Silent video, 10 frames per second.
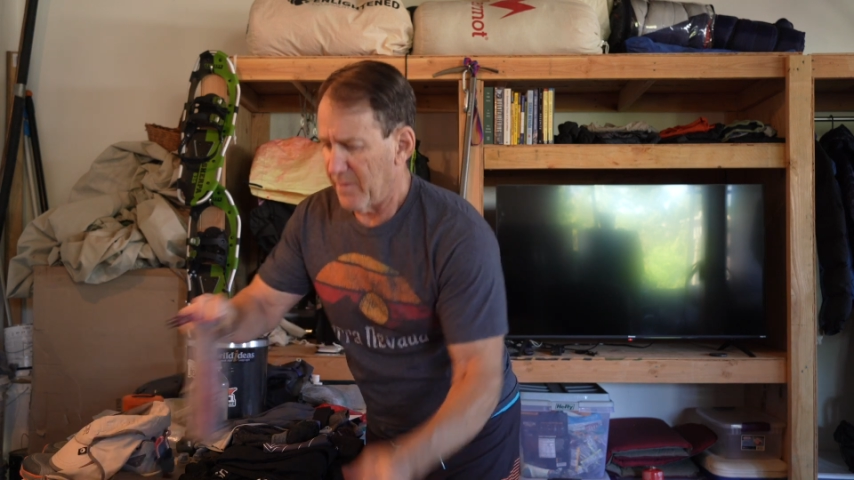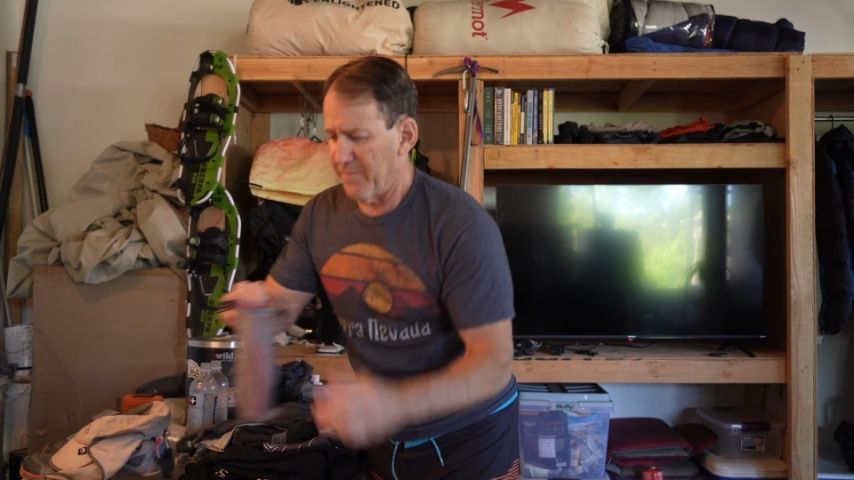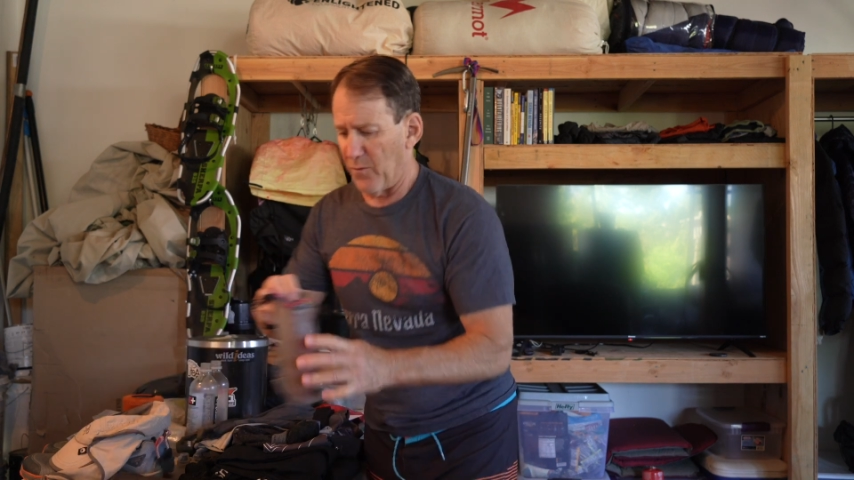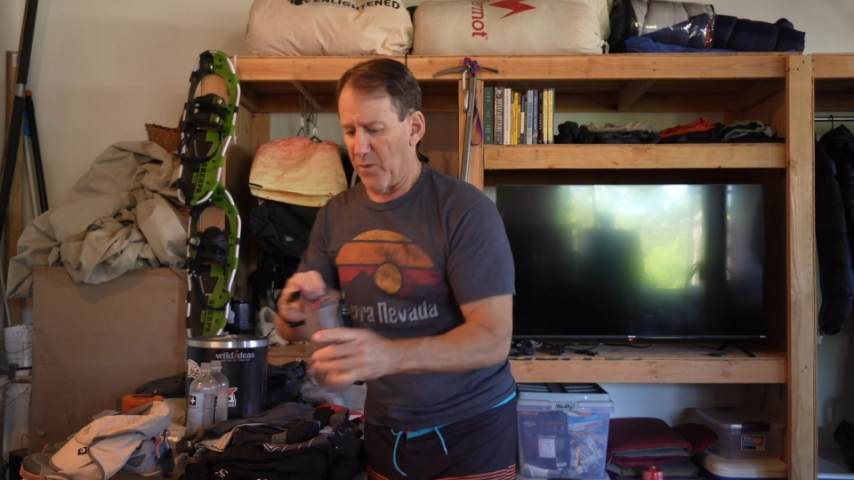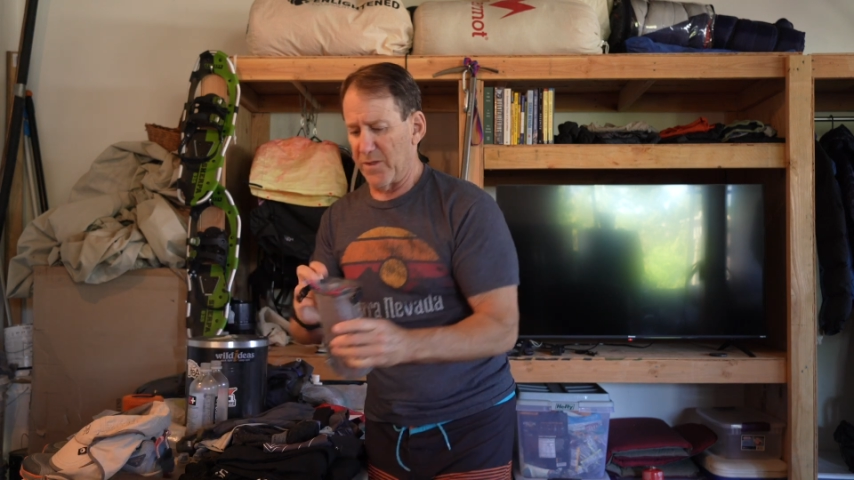
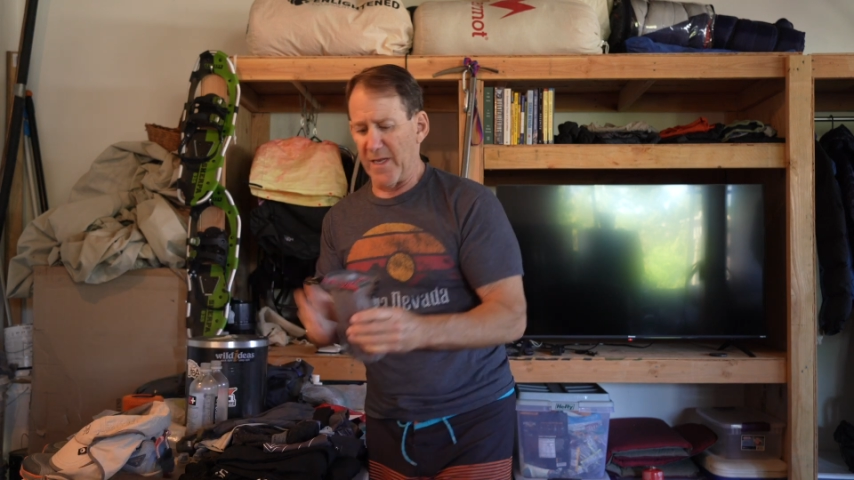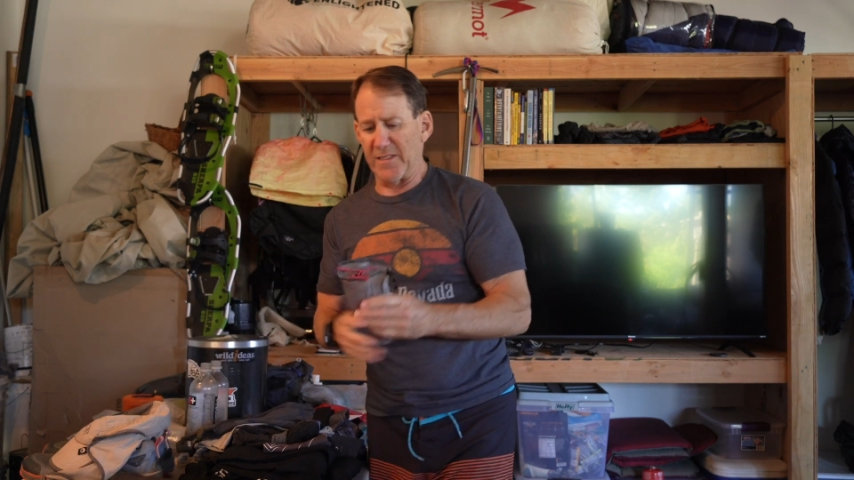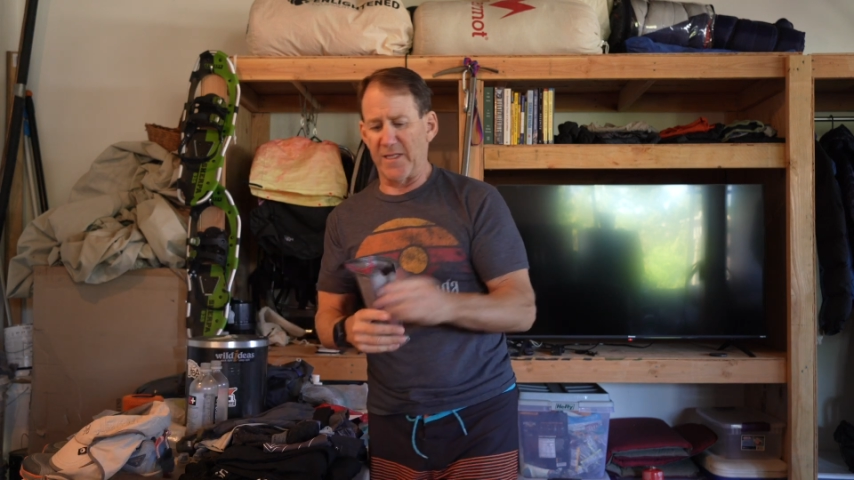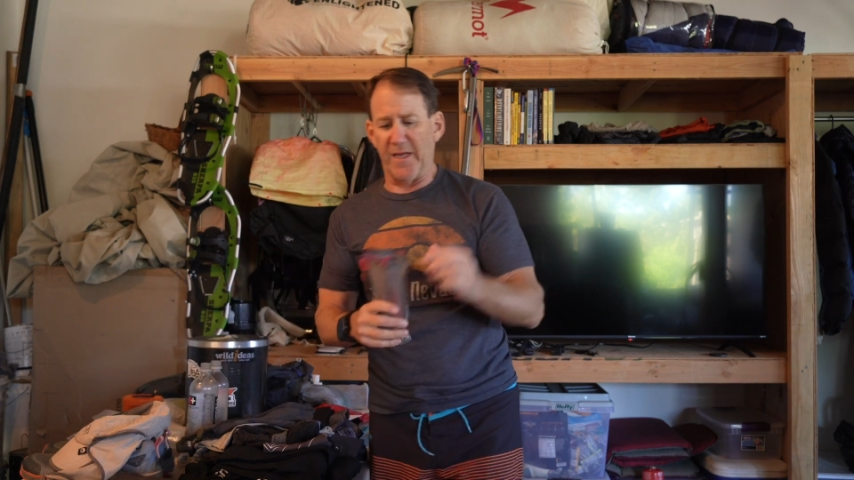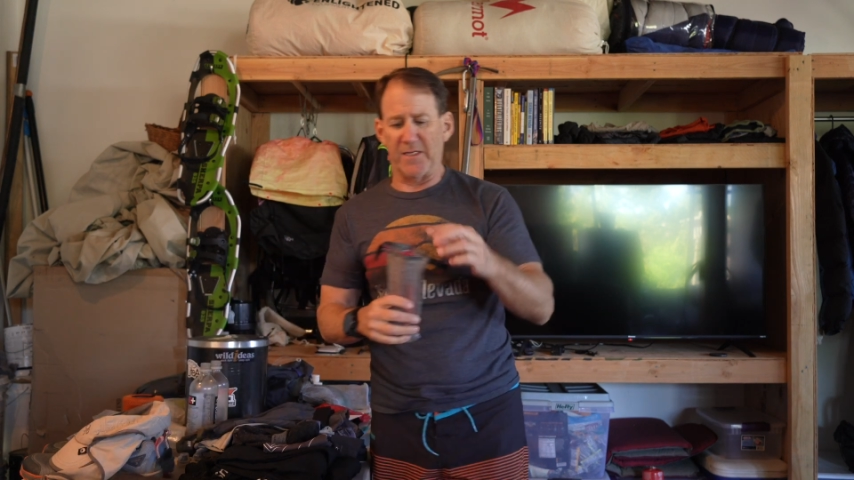for tent
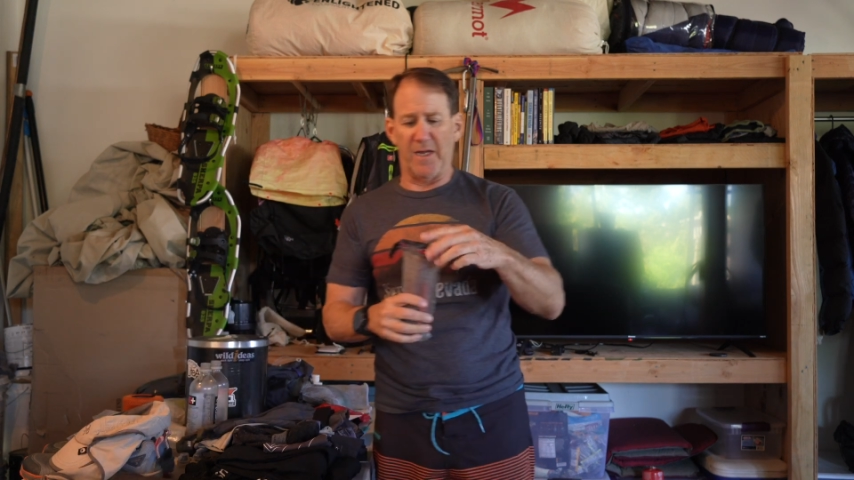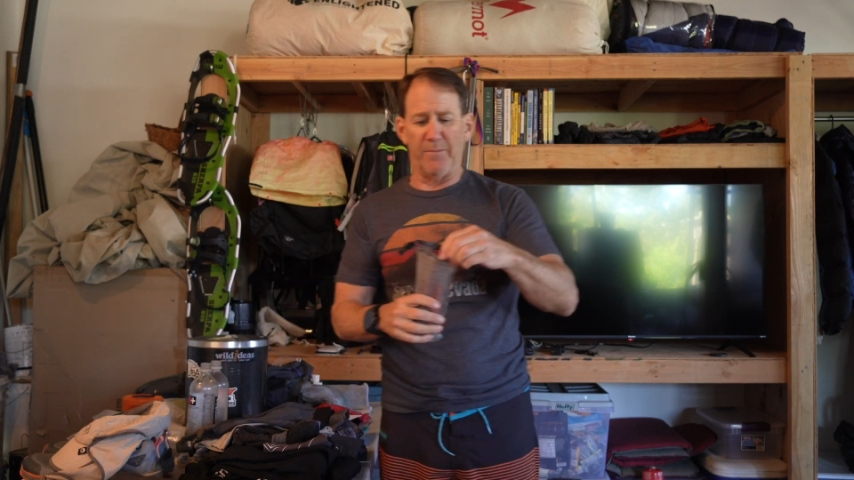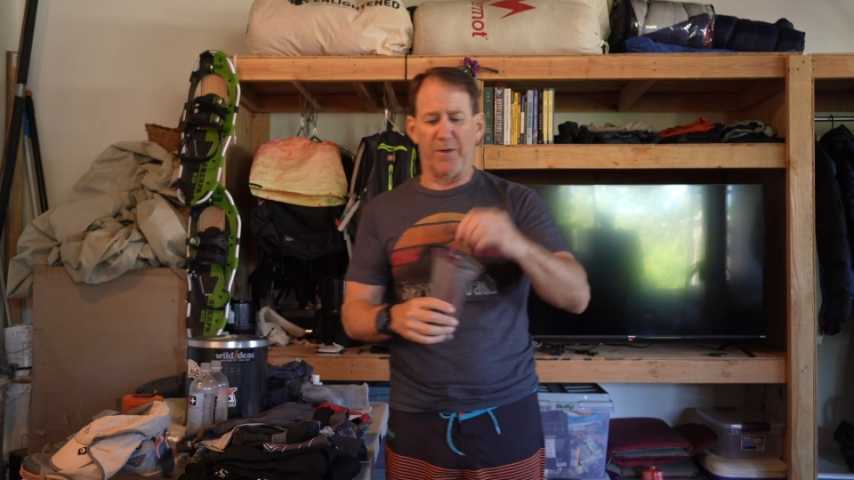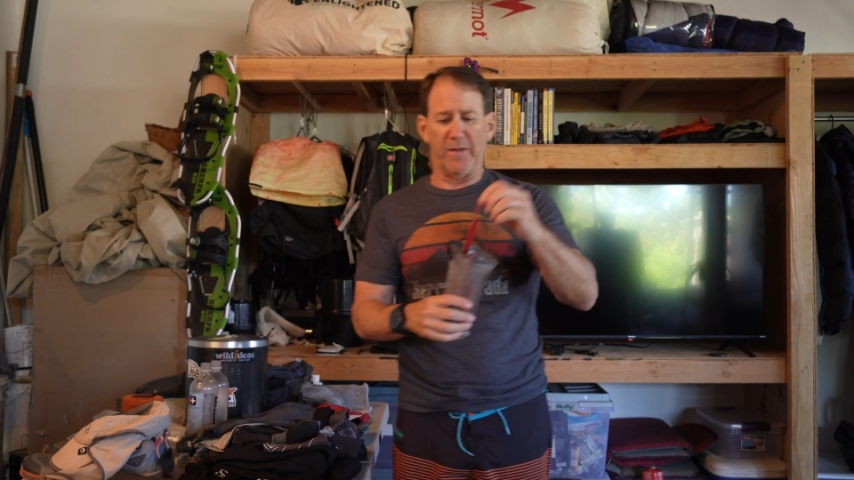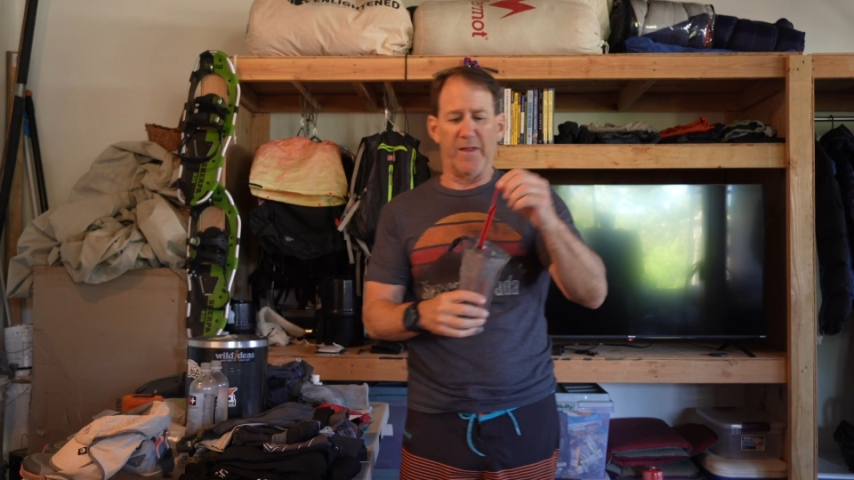stakes, I'm
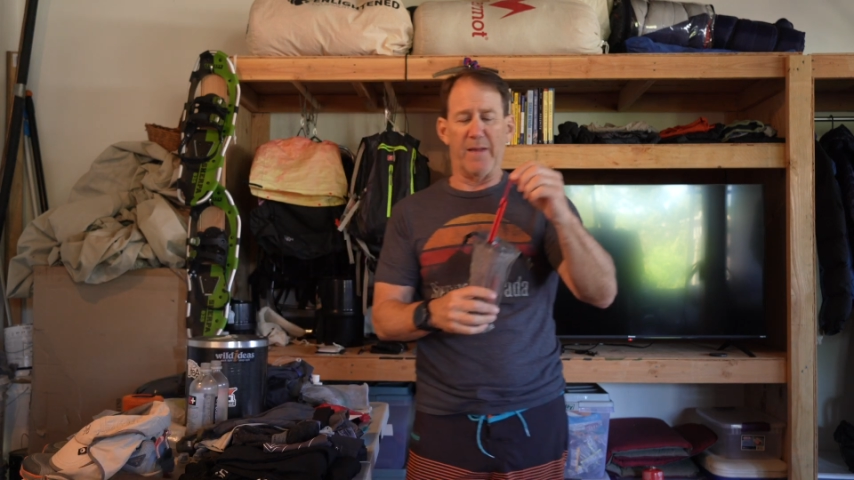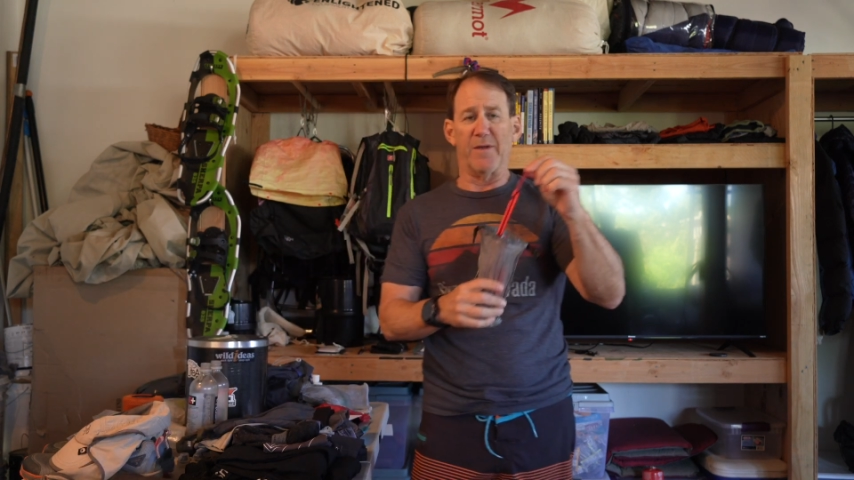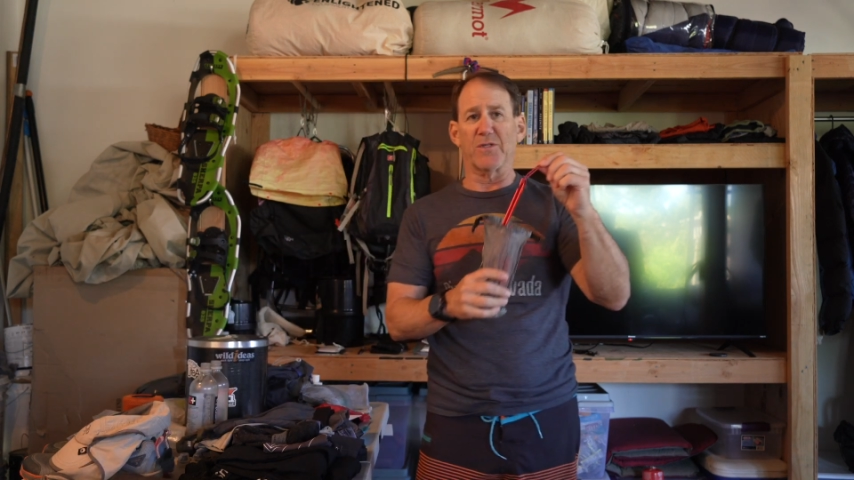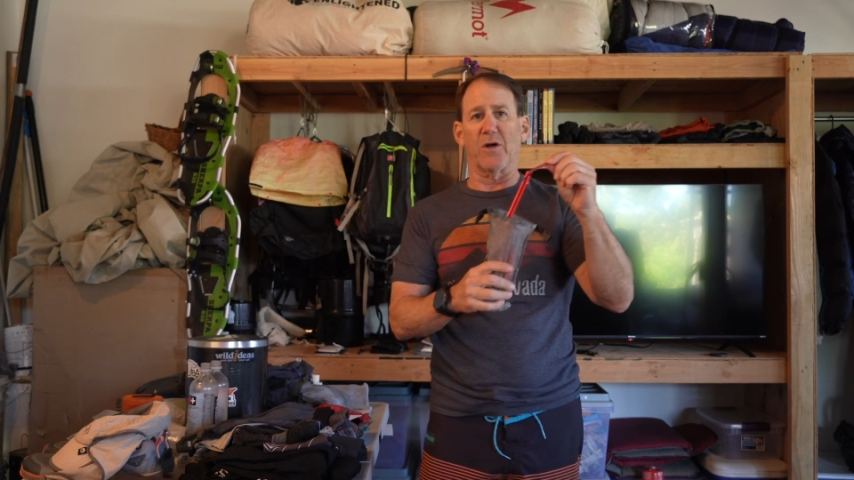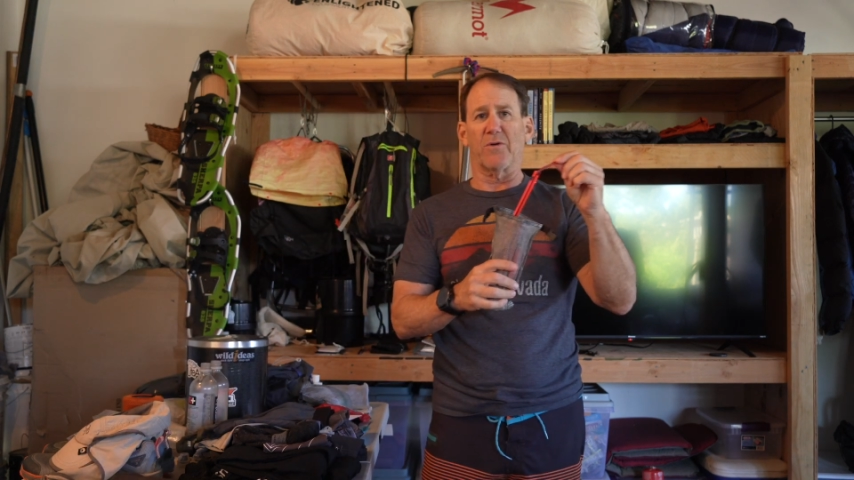bringing the MSR